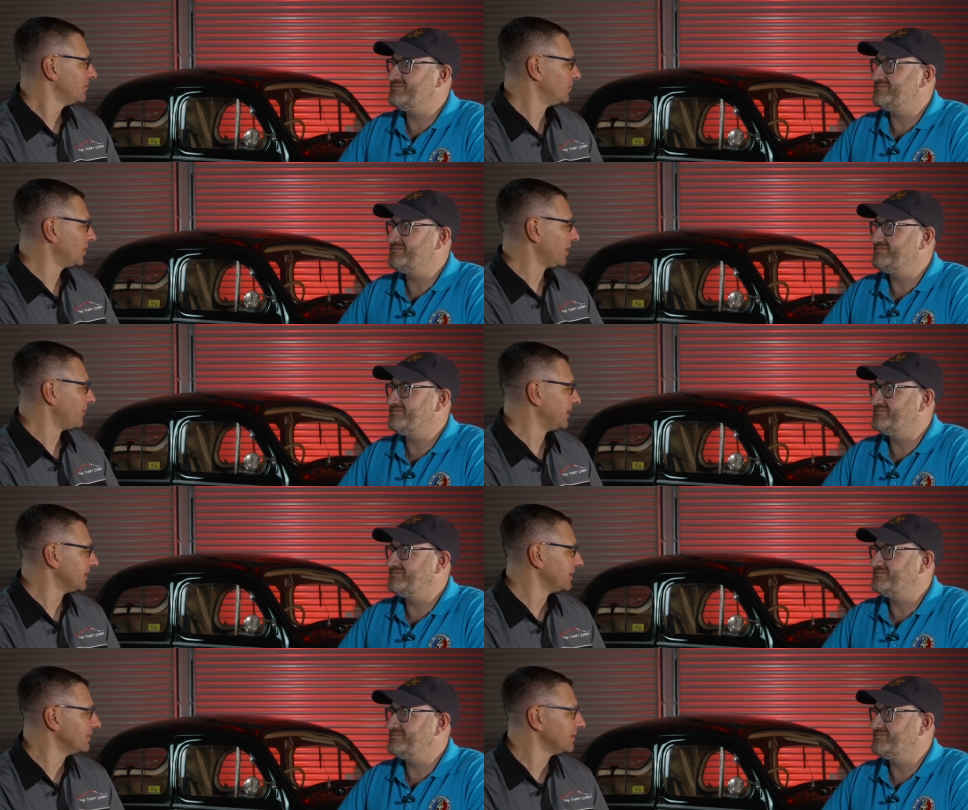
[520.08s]
Speaker 1: we'll go
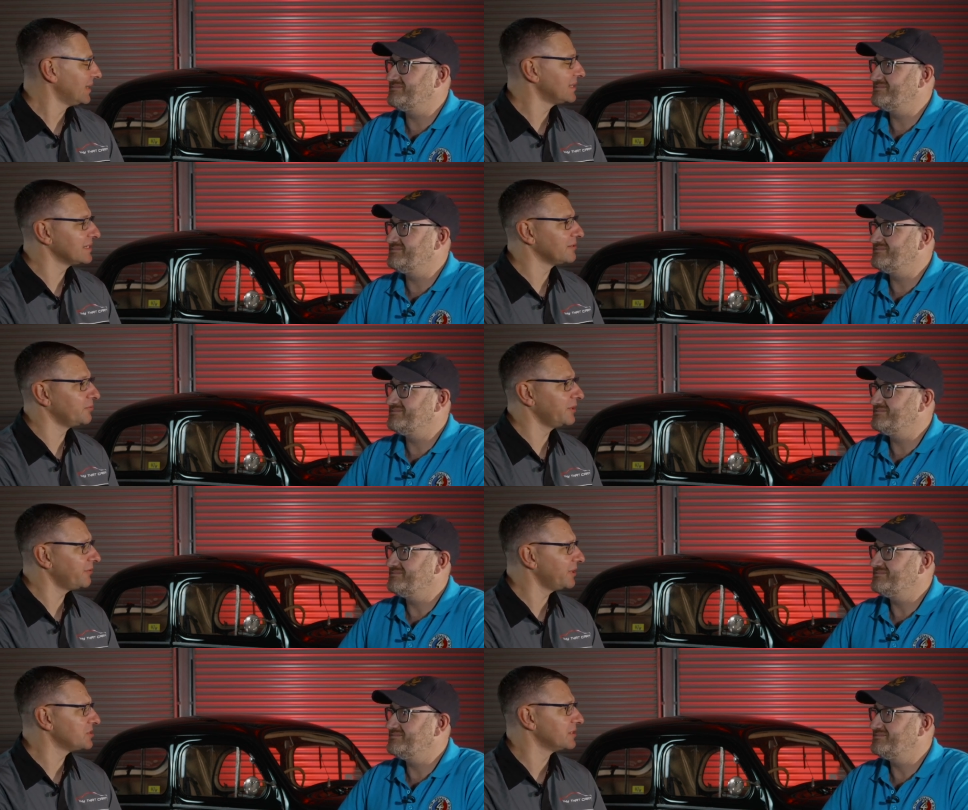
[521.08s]
around it. And it's a
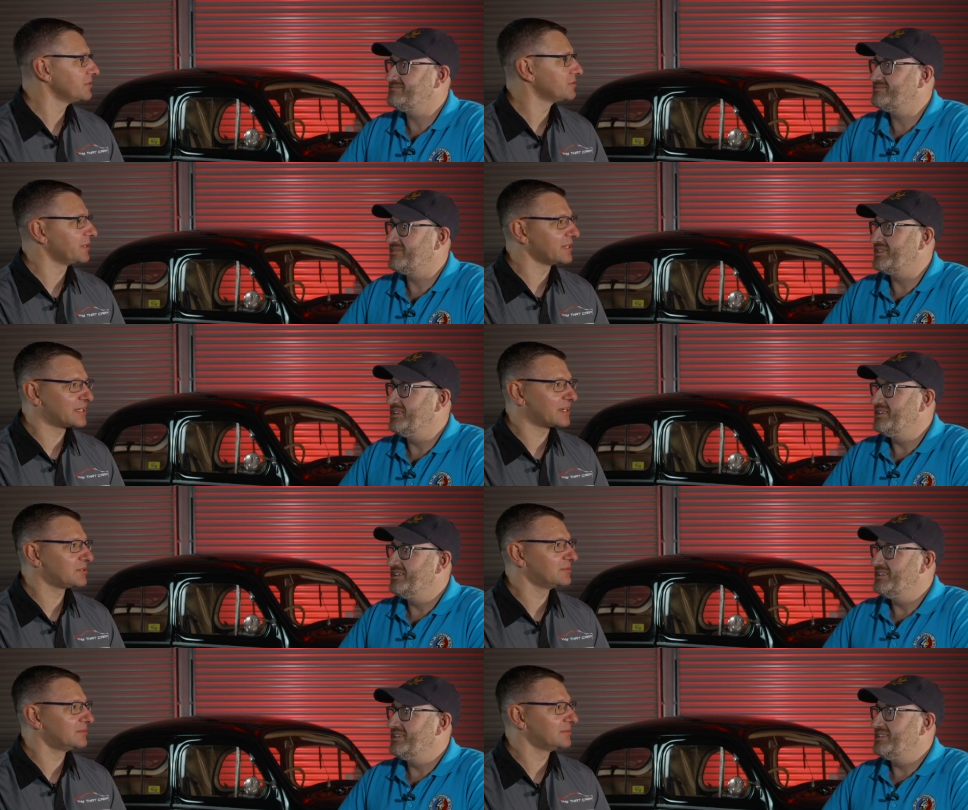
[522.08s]
rear engine
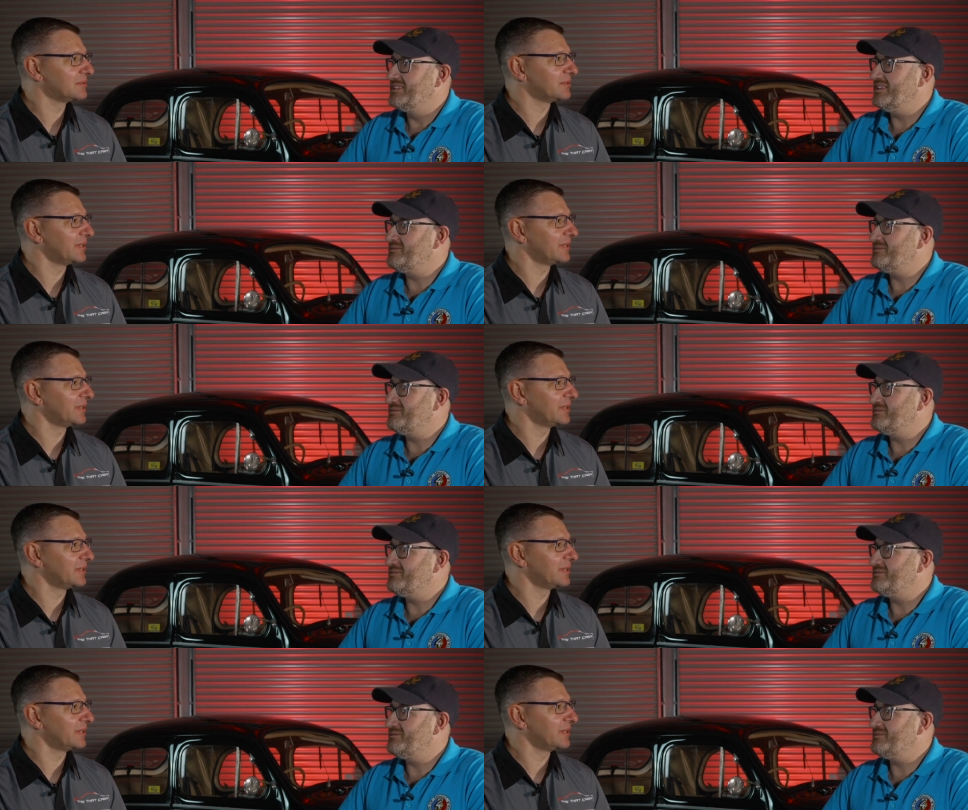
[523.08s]
transaxle. Yeah,